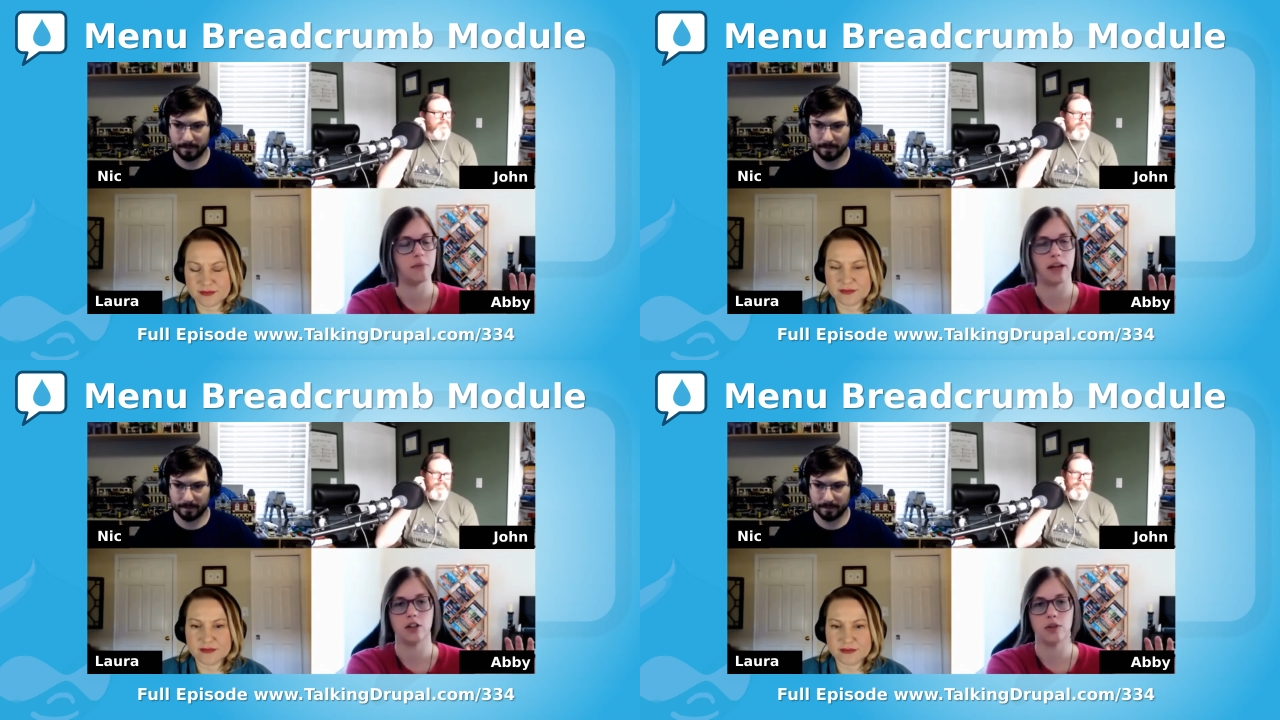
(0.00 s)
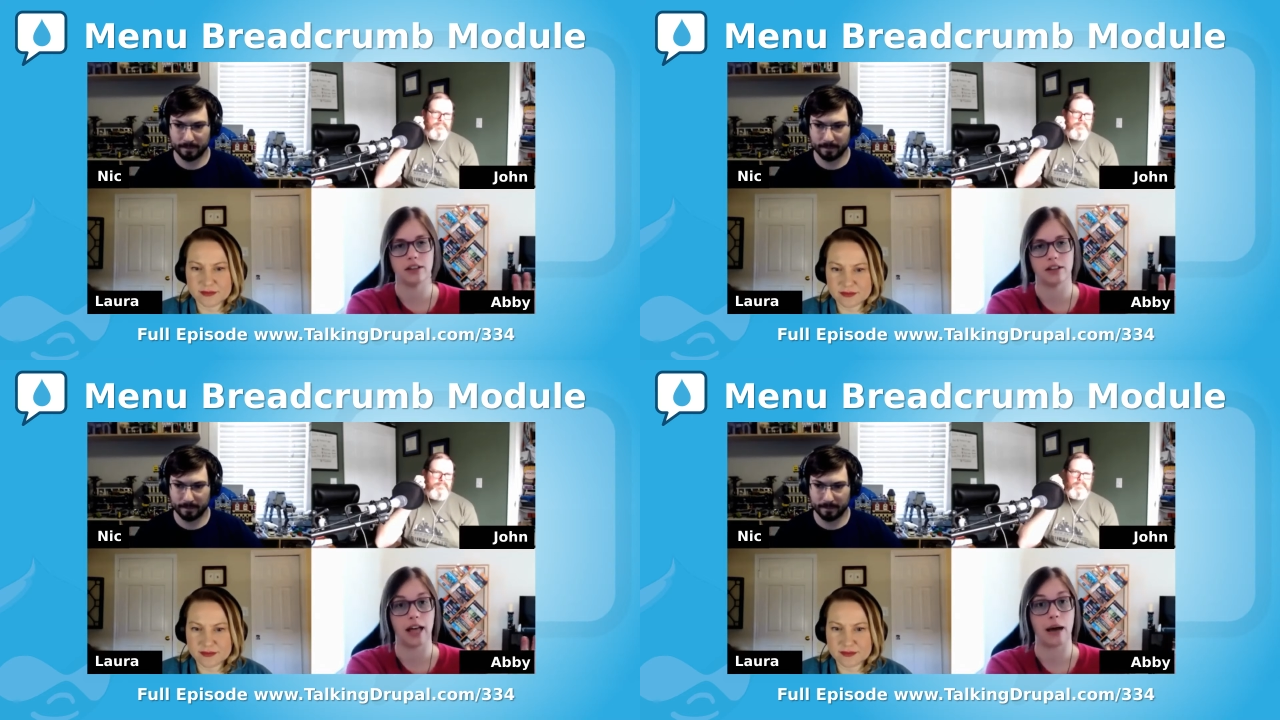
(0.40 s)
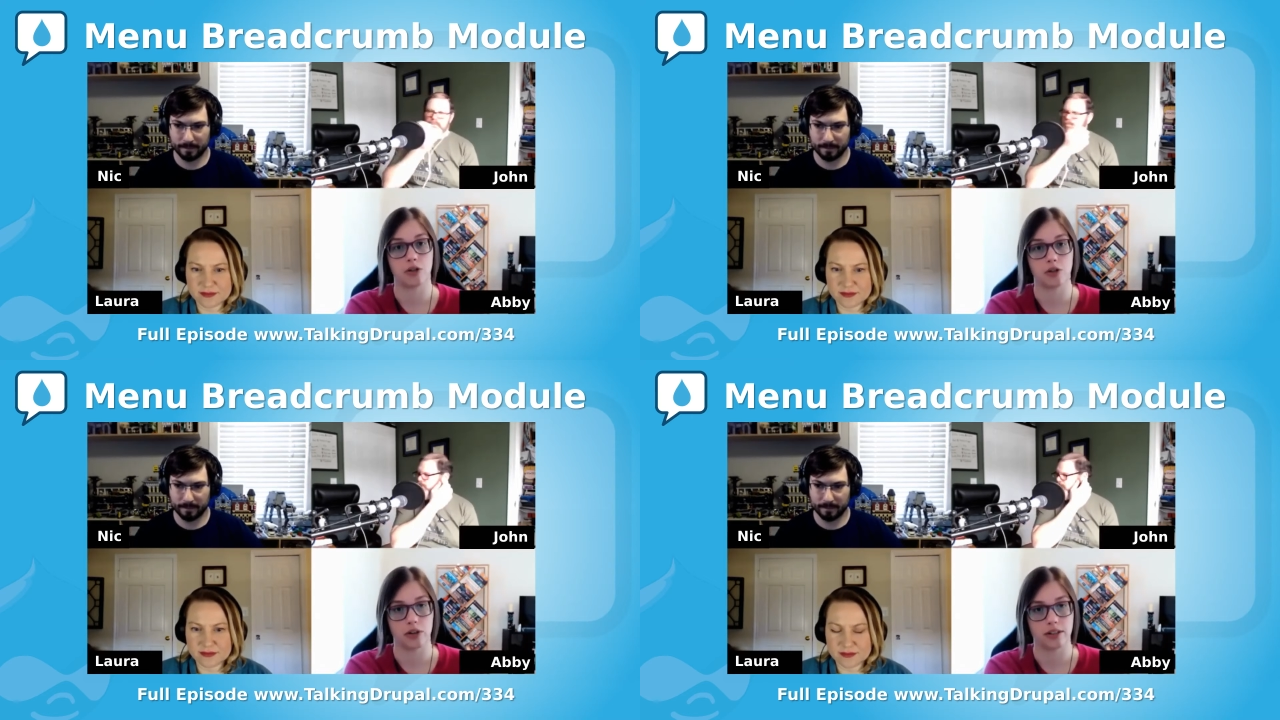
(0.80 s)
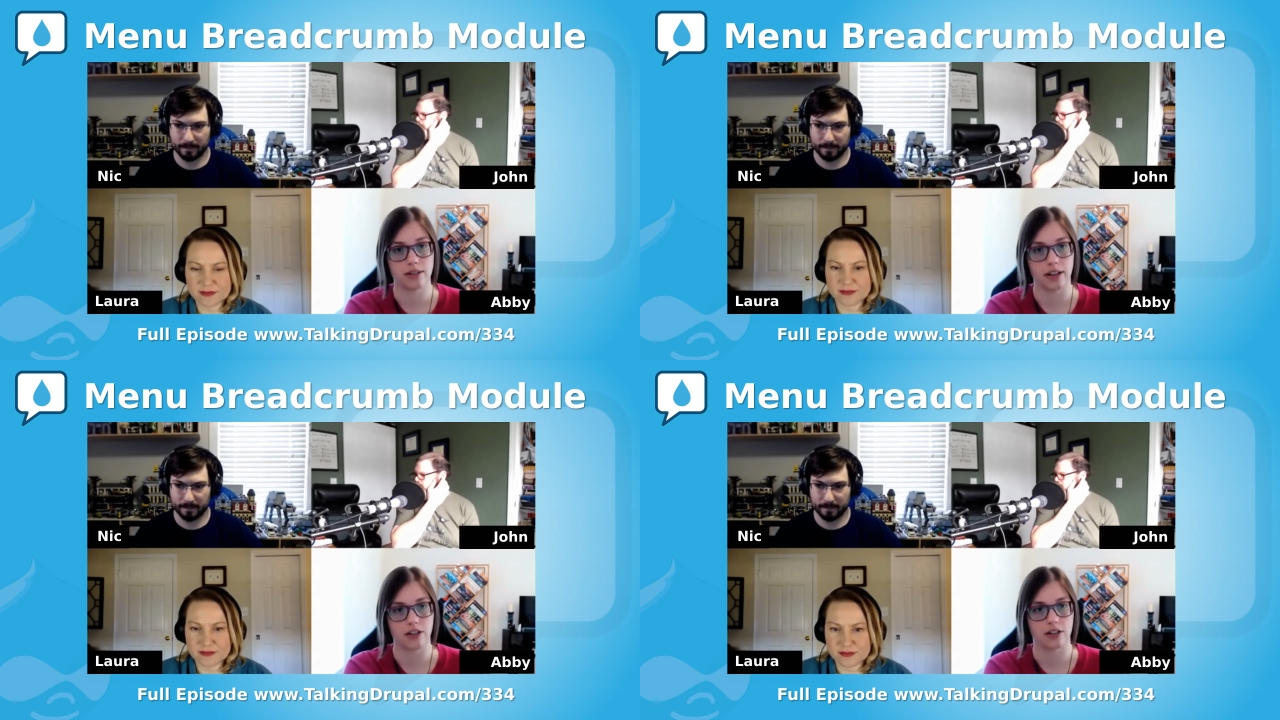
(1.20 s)
Speaker 1: the menu in the laboratories
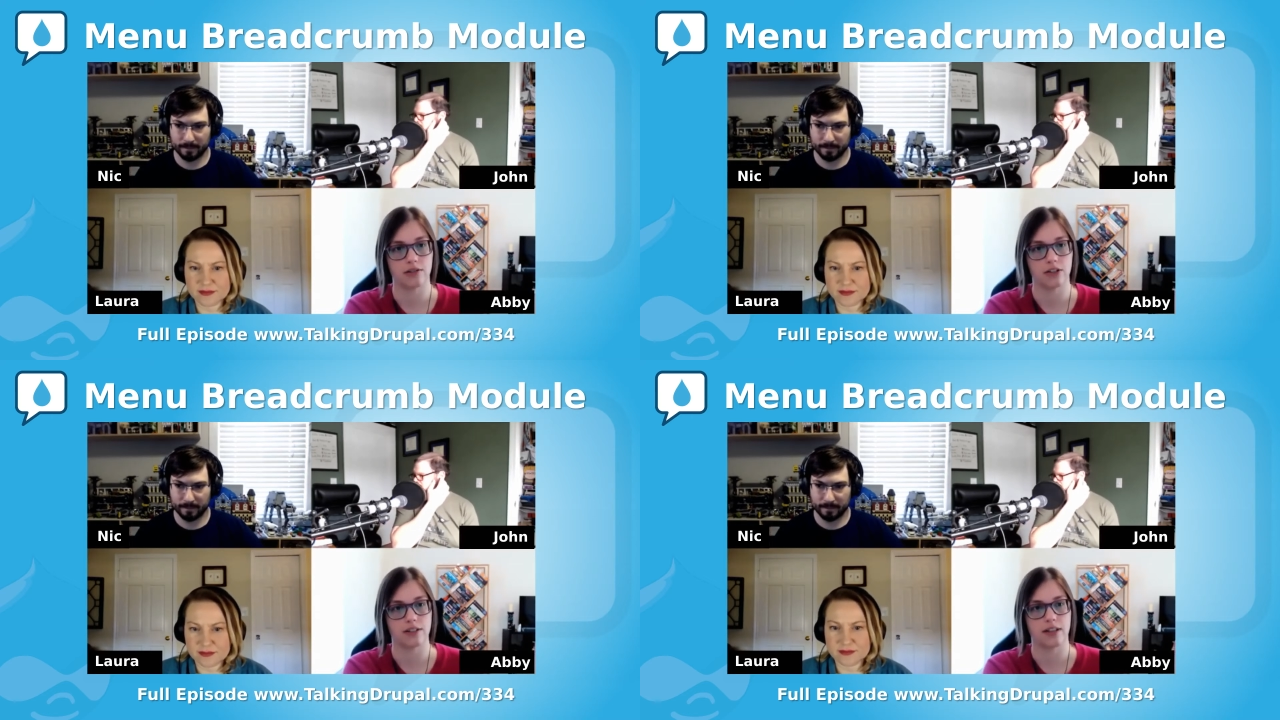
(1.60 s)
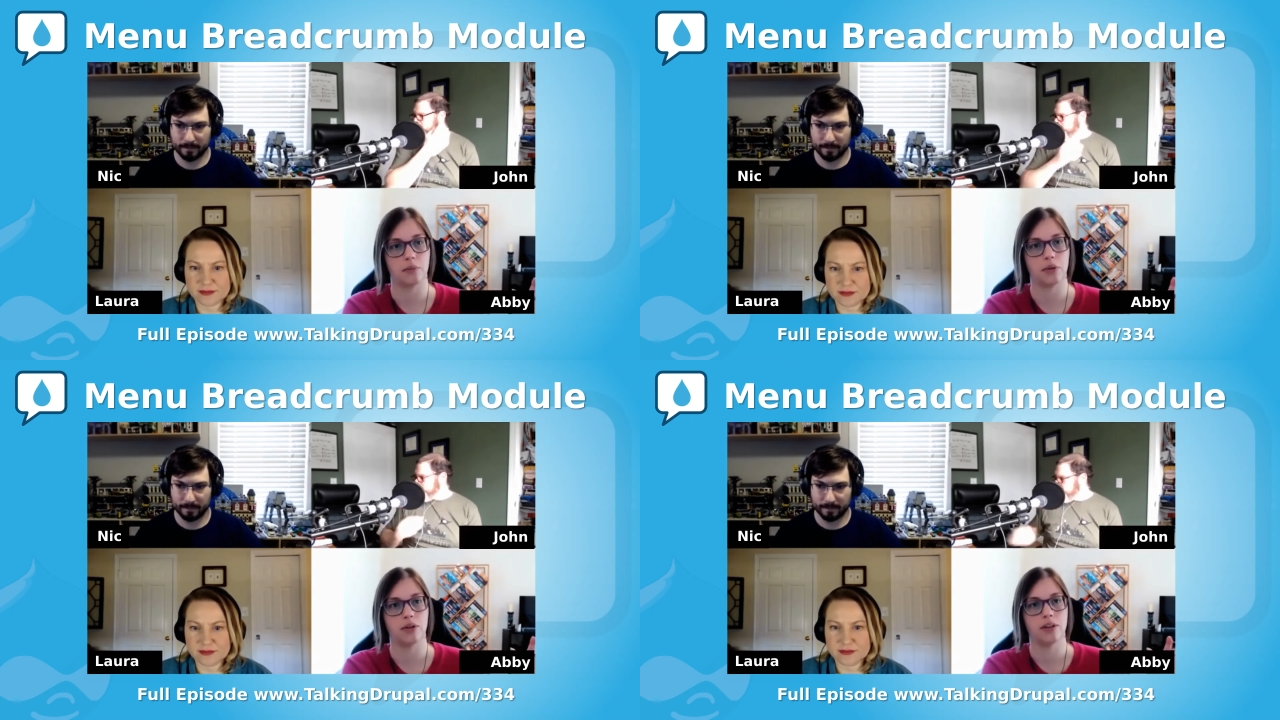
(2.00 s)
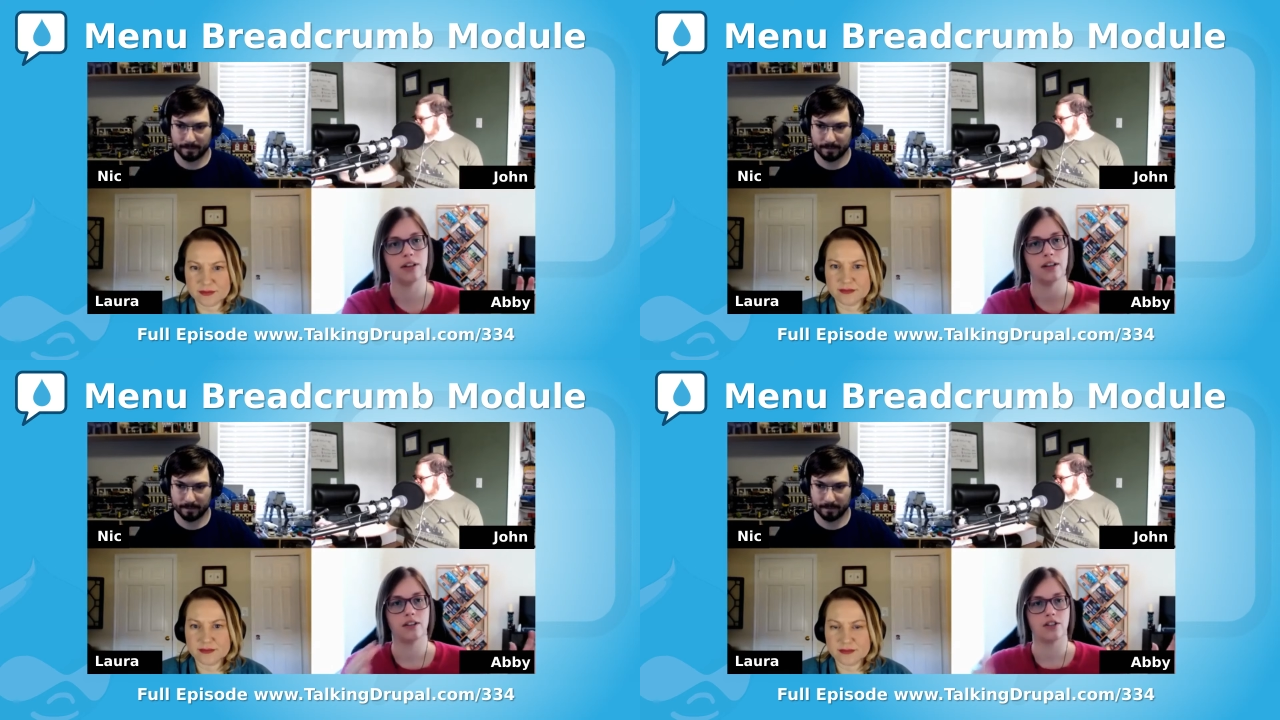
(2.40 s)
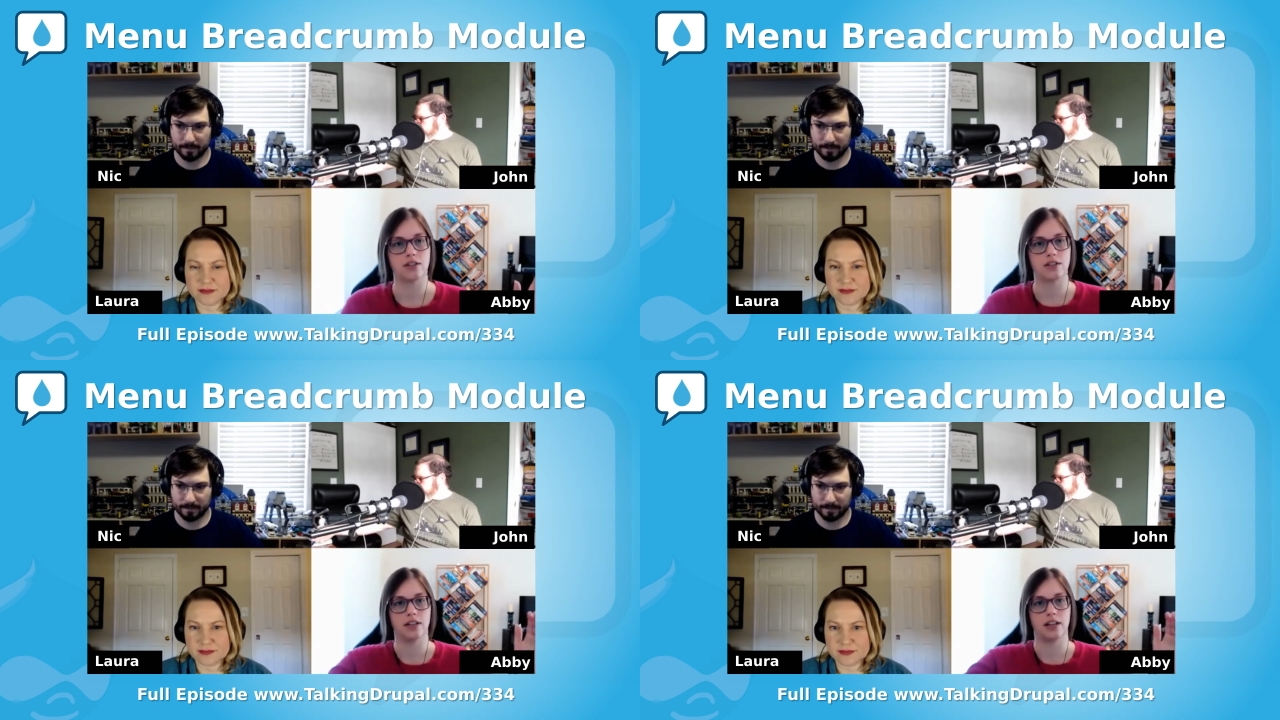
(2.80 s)
section, for example,
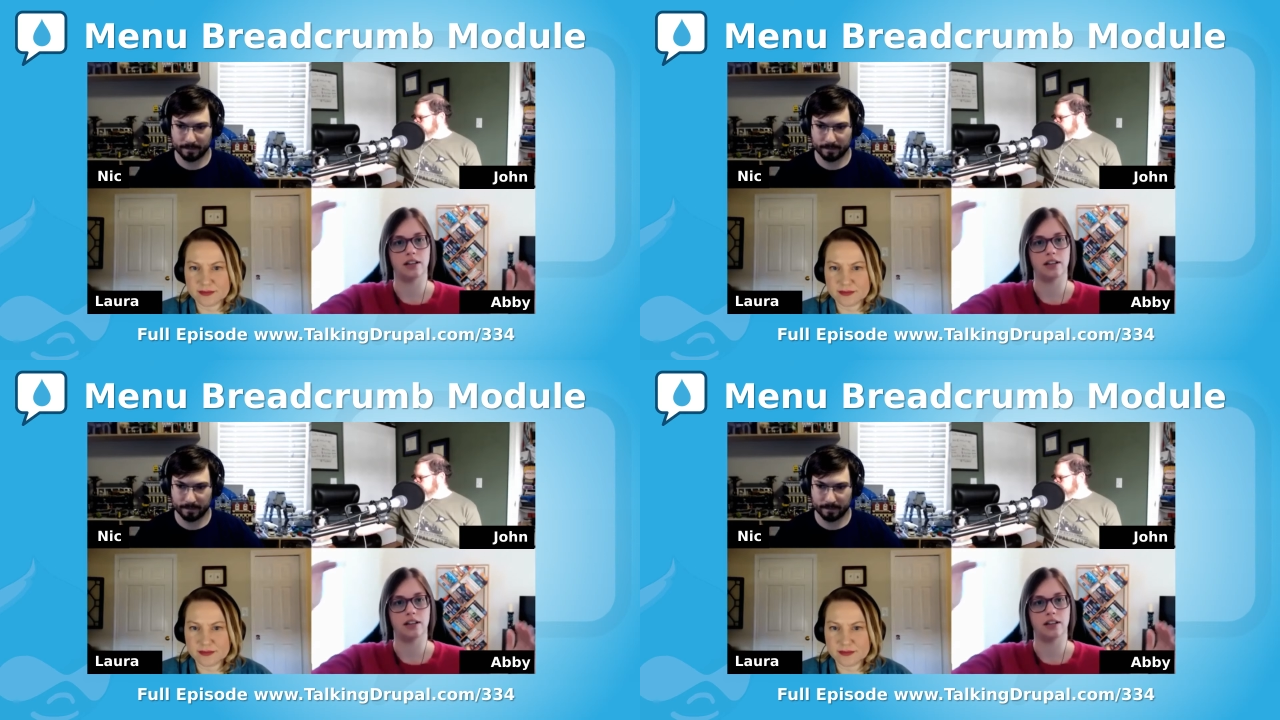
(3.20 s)
just